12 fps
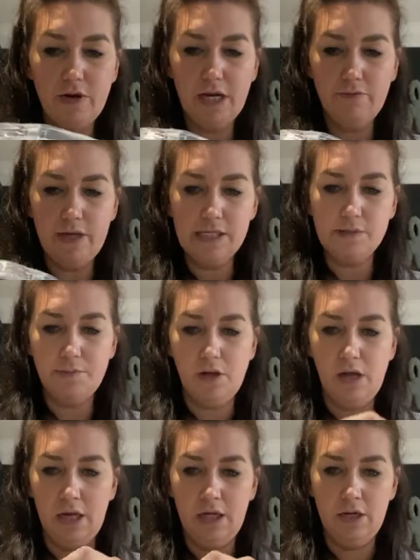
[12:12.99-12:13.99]
Really reasonable,
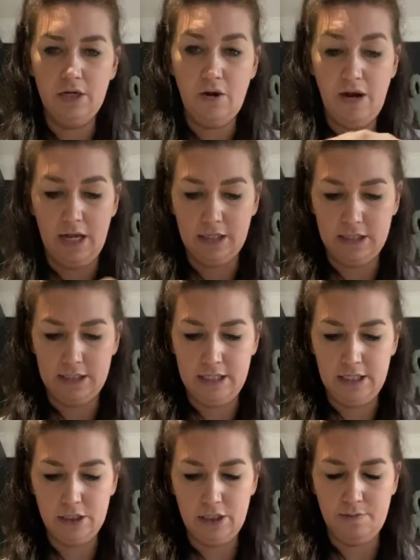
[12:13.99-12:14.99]
and you don't actually
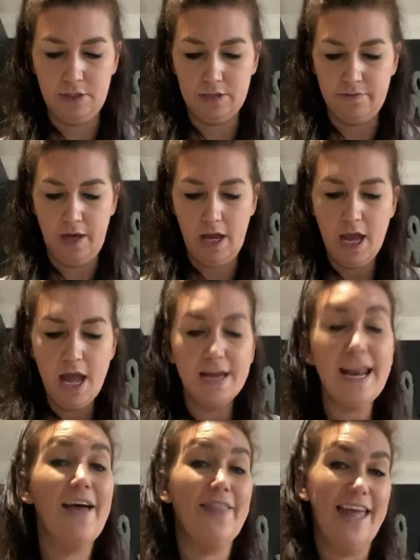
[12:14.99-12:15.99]
need too much of it.
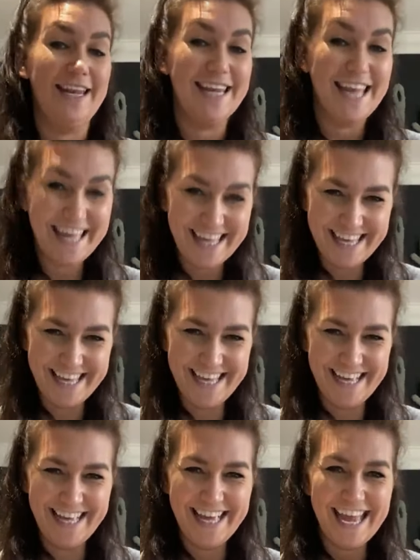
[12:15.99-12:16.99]
Now
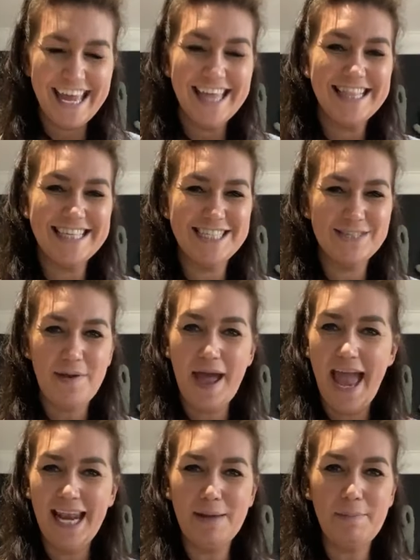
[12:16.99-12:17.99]
then, this is
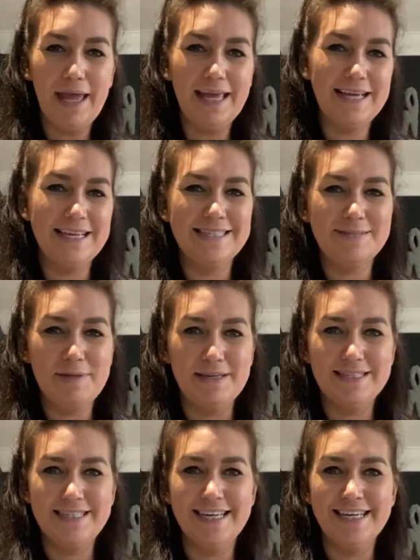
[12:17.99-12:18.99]
where any bakers
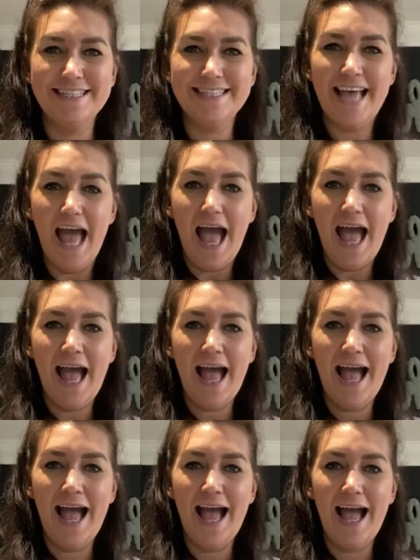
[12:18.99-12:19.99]
amongst us
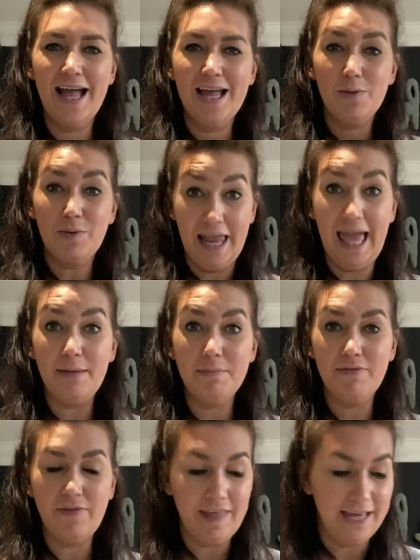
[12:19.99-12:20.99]
will
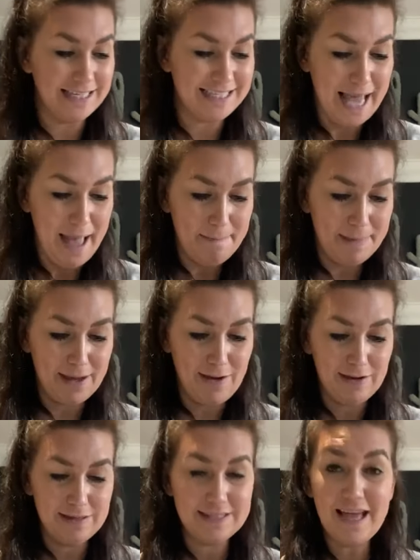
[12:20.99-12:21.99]
hate me for this,
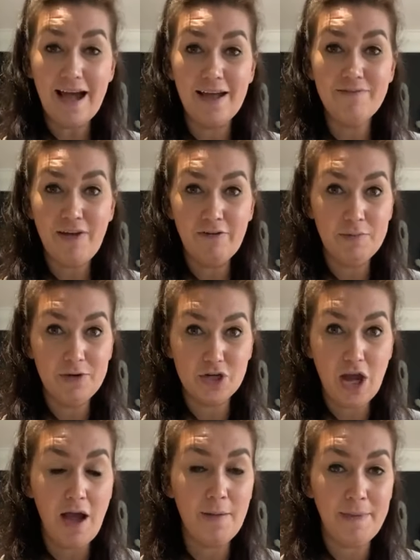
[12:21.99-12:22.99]
because I'm very
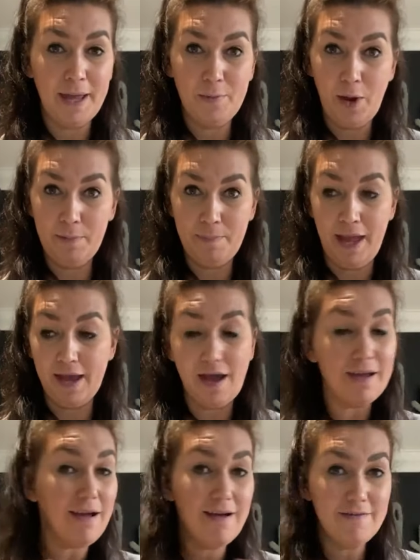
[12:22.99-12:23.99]
much can't bake, won't
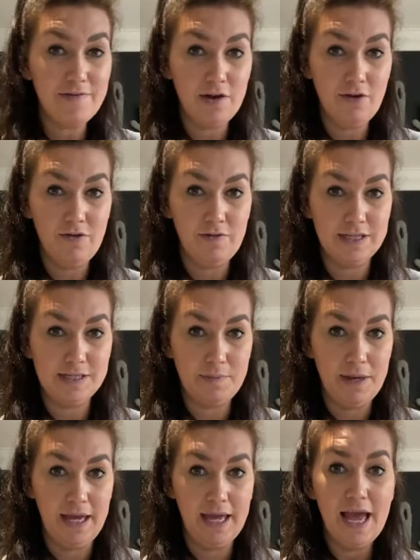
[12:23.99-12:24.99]
bake. I can't follow a
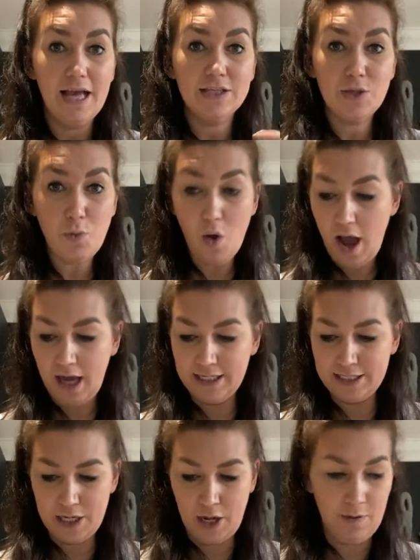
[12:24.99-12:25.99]
recipe. So what
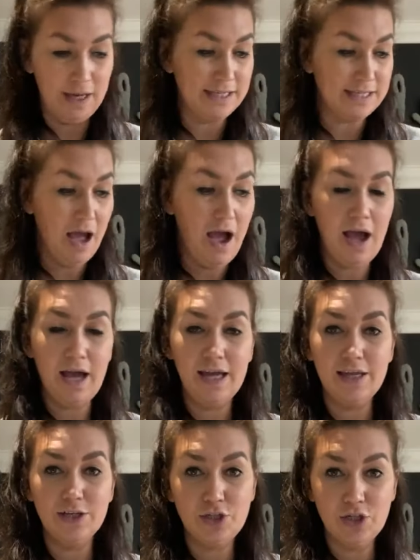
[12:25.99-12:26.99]
I do is
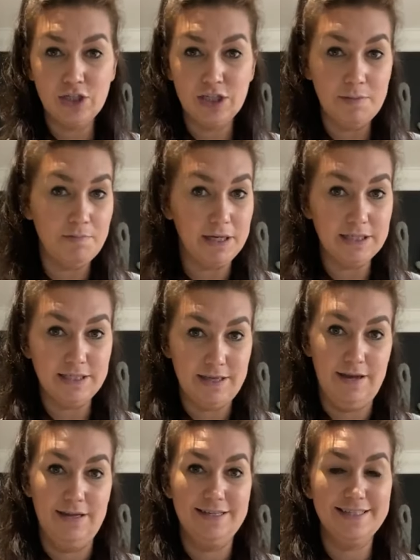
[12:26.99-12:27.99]
I judge it by
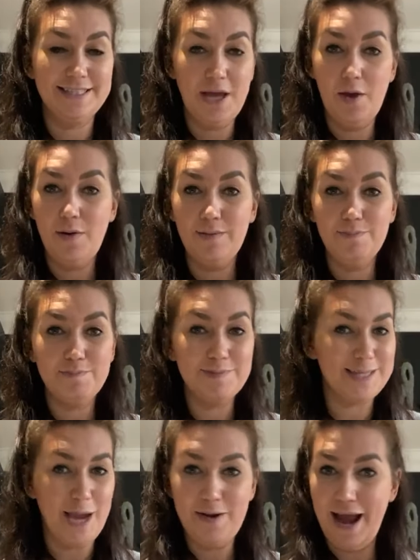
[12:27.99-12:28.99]
sight. So
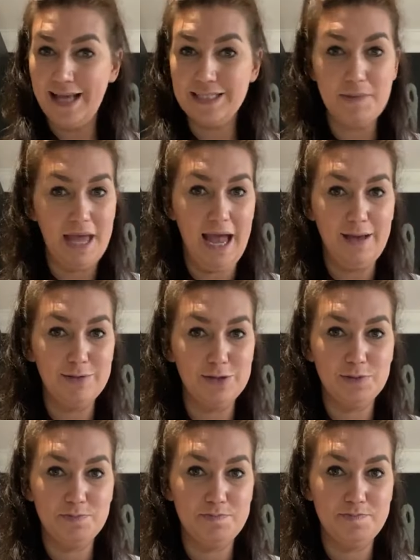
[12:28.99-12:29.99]
don't ask me how
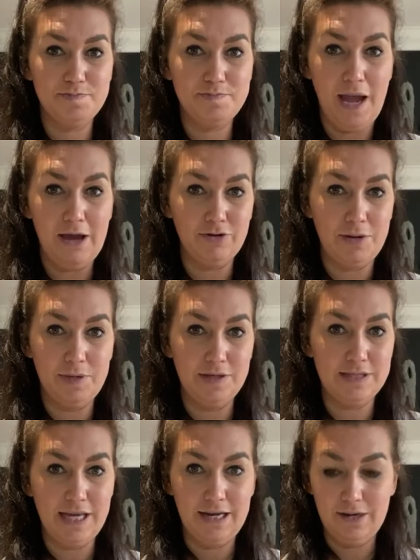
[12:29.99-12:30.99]
much powder I'm
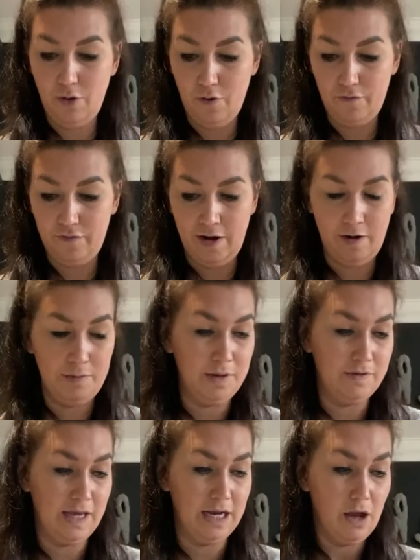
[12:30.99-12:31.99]
using, corn flour
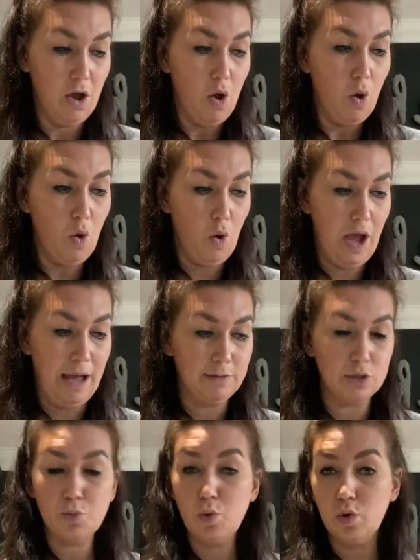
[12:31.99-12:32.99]
I'm using, or how
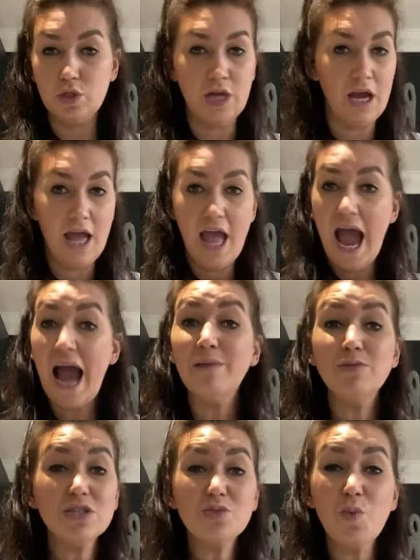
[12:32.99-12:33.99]
much water.
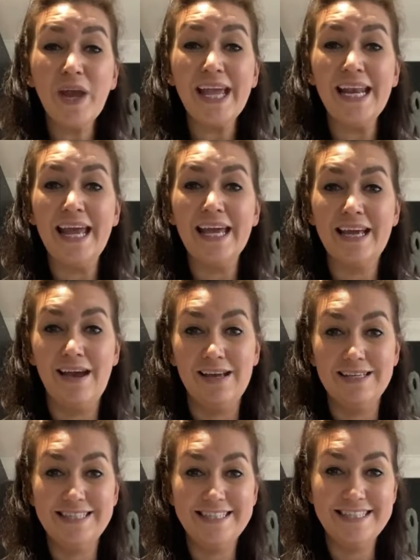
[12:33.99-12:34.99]
I'm just winging it,
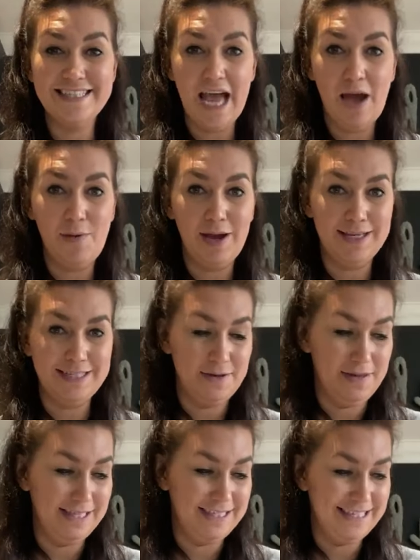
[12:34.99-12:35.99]
guys. This is how I do
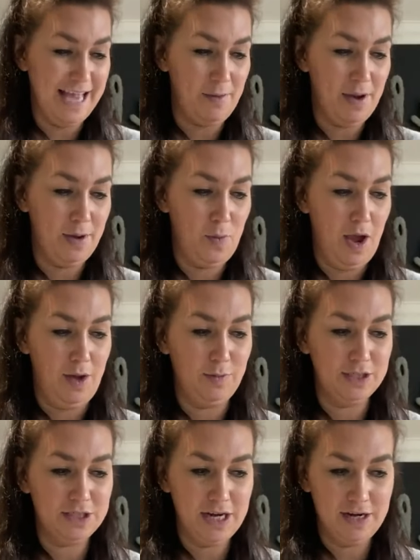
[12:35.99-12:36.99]
it. This is how I work,
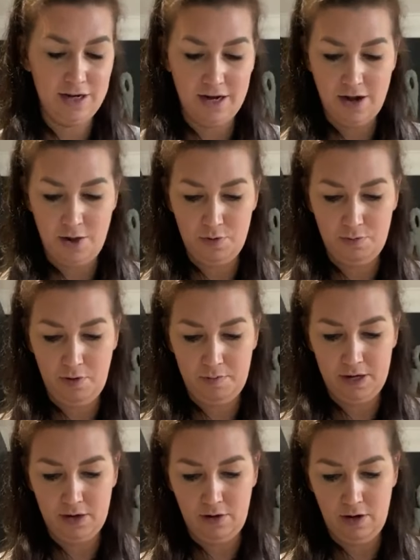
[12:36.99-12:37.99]
which I know will
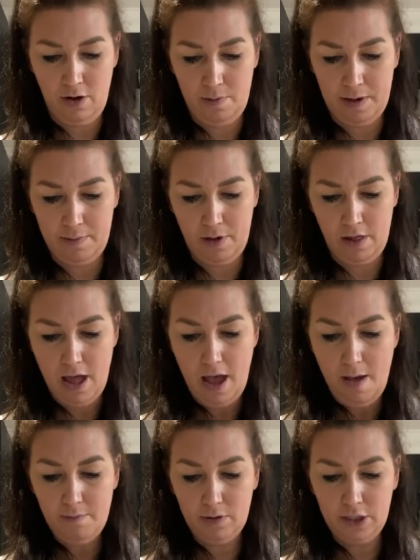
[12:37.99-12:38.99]
probably annoy a lot of people.
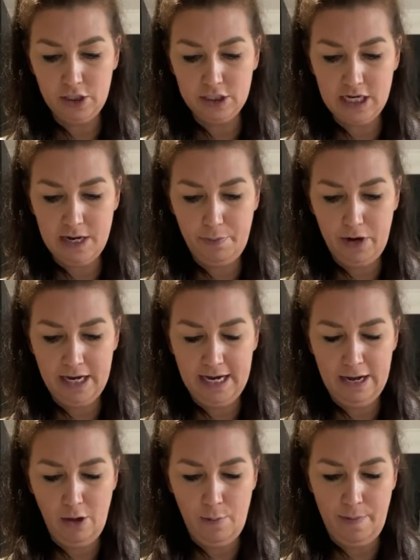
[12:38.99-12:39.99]
But you're just going to put
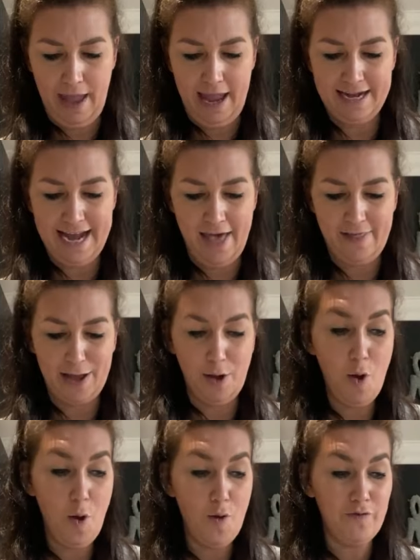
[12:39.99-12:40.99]
in a little bit. Now
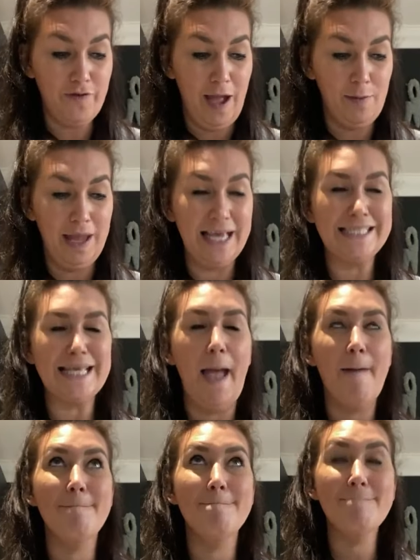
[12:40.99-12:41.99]
then, corn flour is
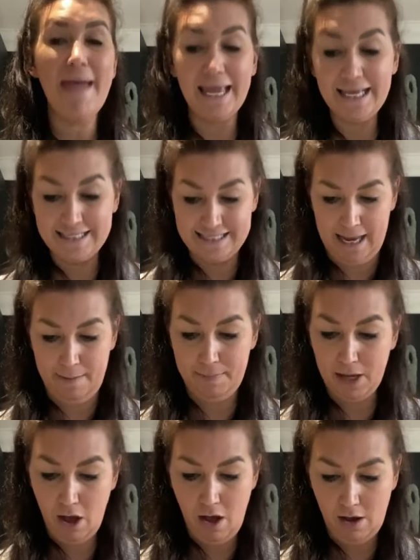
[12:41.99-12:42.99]
amazing
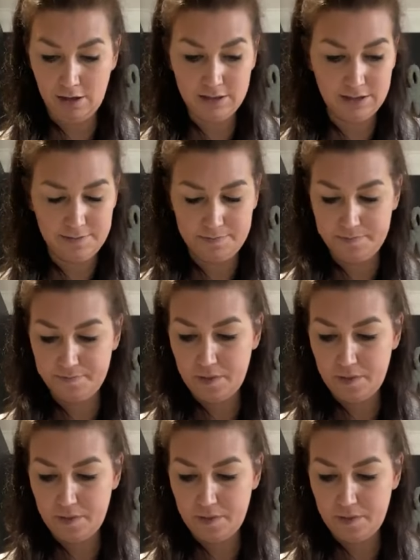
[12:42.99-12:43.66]
because